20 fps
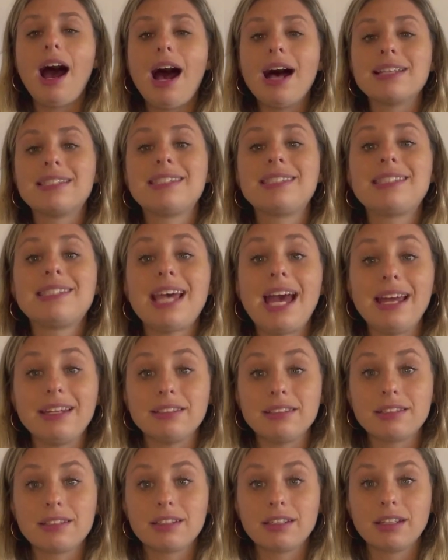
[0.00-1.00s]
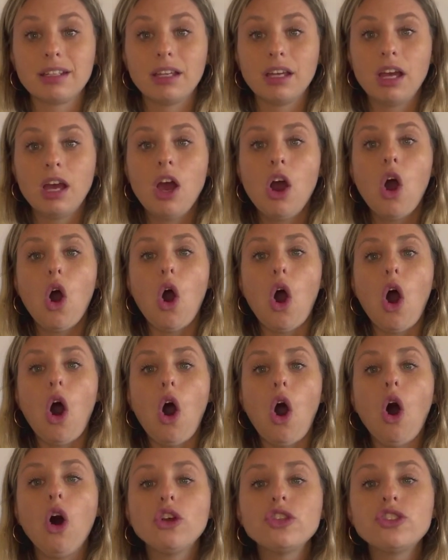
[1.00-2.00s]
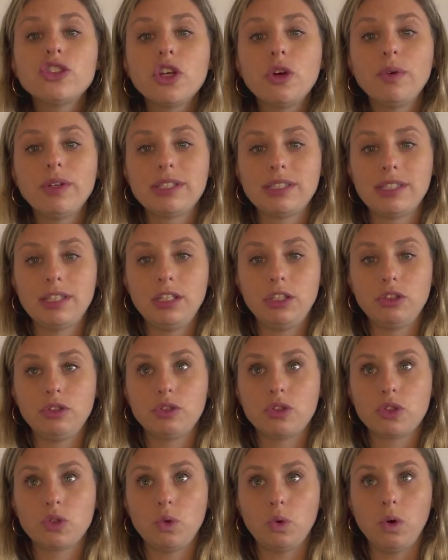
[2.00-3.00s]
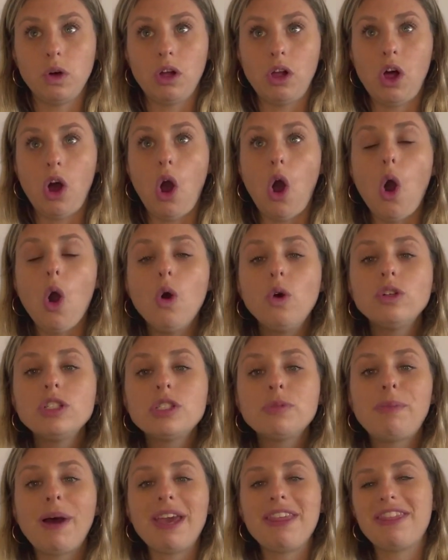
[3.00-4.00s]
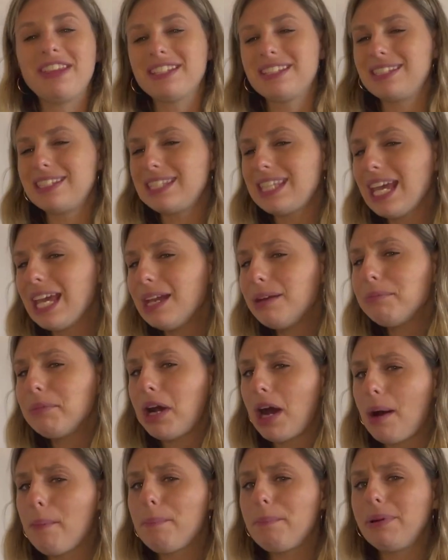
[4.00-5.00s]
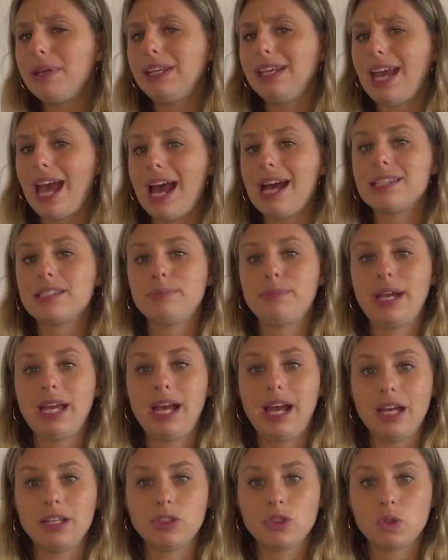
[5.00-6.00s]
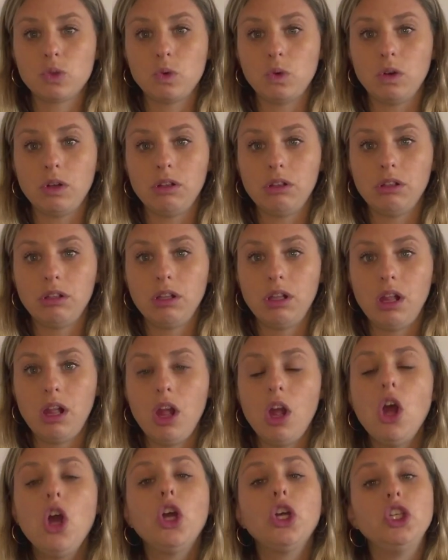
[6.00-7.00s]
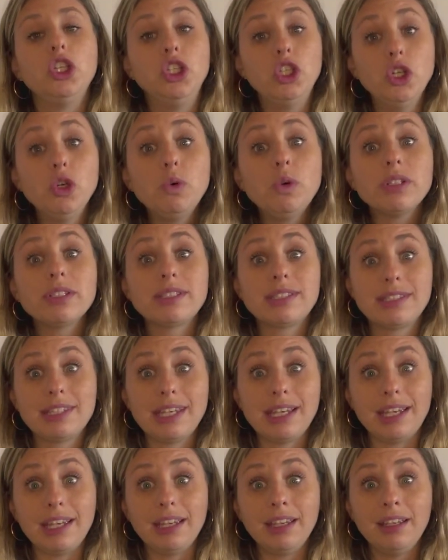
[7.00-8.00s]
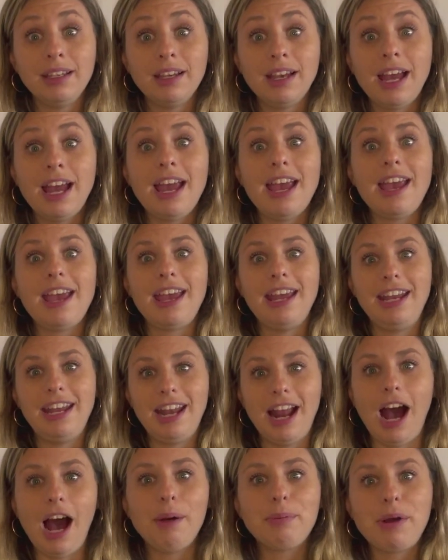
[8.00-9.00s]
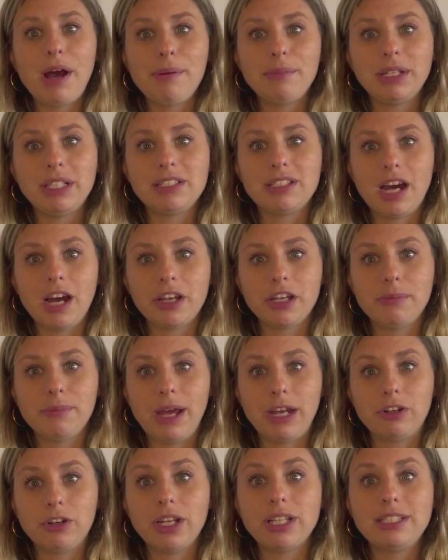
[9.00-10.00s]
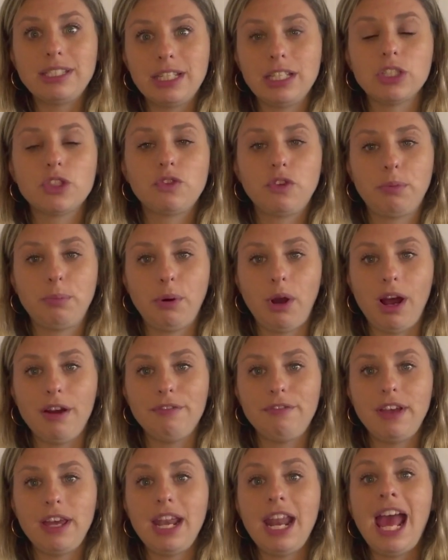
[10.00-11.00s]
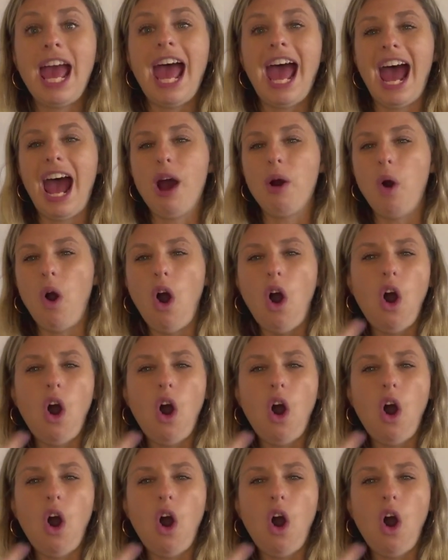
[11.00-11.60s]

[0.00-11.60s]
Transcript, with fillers: Ascent, also a CEDU school, owned by the same company as my high school. You will see in an upcoming documentary, Teens for Profit, how